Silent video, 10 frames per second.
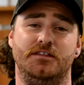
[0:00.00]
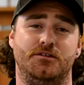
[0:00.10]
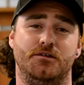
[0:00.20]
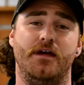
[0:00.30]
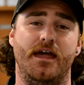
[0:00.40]
to
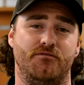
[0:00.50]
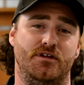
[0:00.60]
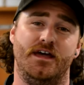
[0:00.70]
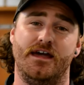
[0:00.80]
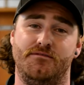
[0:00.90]
do every
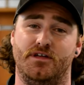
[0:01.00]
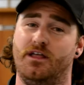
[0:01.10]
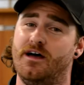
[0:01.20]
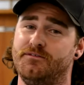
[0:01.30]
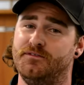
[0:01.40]
day of your
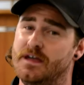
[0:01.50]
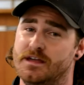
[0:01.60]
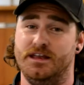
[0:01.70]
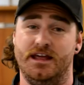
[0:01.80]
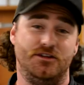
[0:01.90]
life.
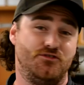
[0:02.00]
You need